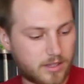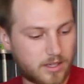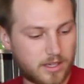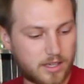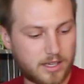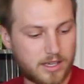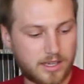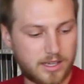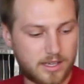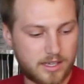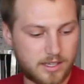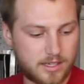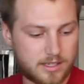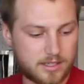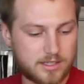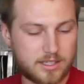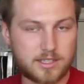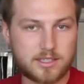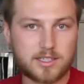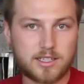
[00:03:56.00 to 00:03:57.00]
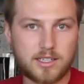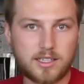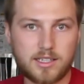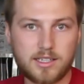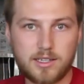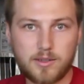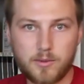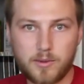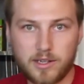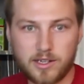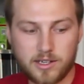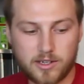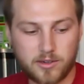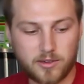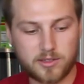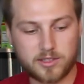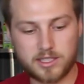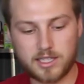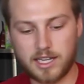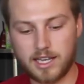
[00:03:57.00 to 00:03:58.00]
And additionally, we are
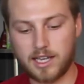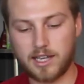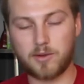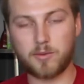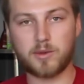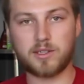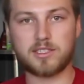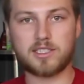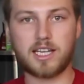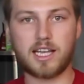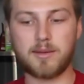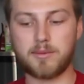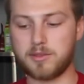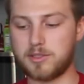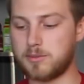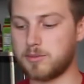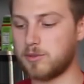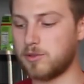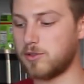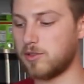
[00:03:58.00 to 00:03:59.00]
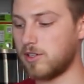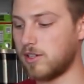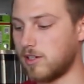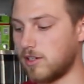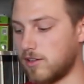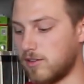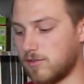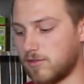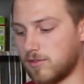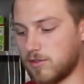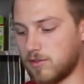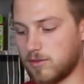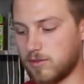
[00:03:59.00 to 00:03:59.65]
going to add 1 tablespoon of